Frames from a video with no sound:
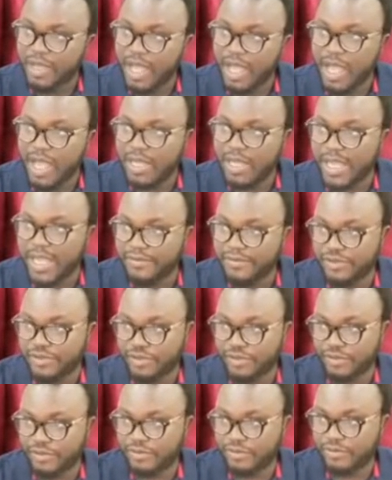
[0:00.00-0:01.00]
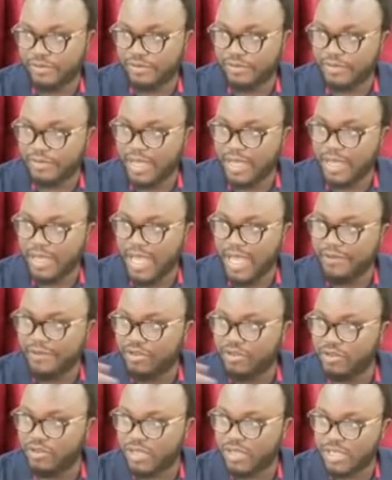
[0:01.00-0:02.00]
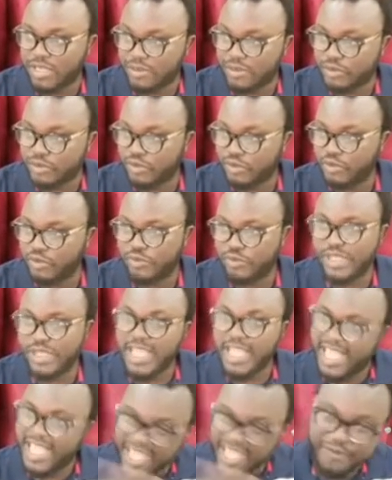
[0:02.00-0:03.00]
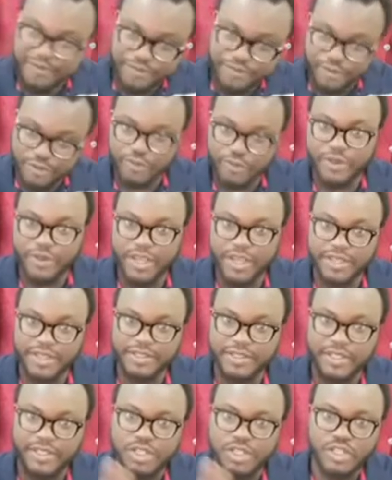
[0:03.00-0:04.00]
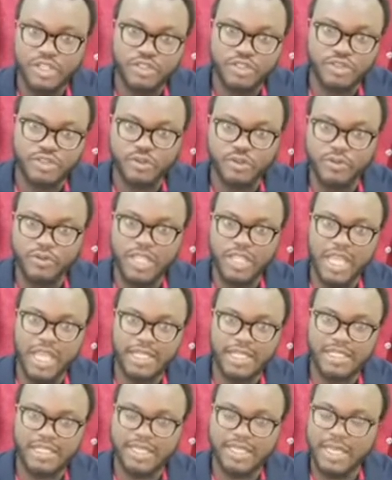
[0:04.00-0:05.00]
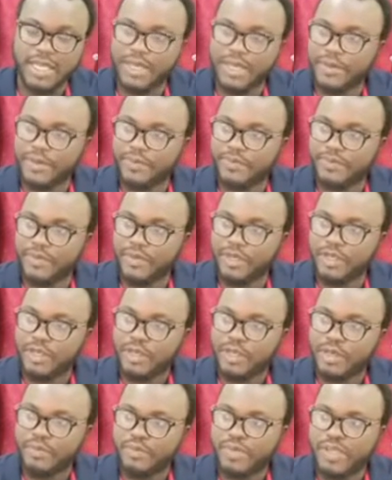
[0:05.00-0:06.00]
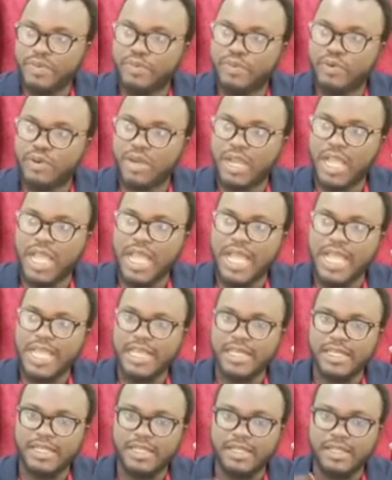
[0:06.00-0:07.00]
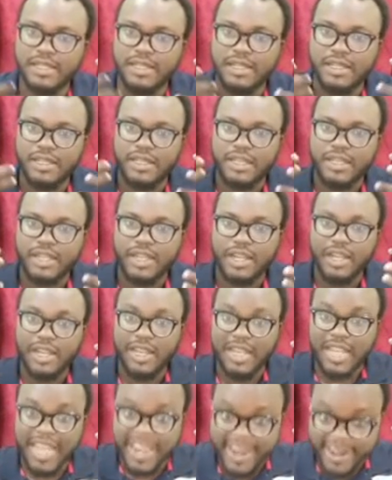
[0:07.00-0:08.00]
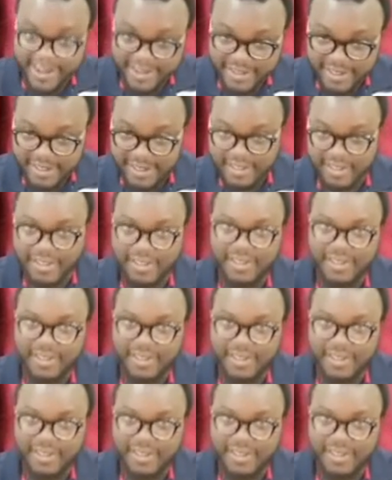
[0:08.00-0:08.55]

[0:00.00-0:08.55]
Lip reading: our live video. Our live videos are supposed to be everywhere so that people can learn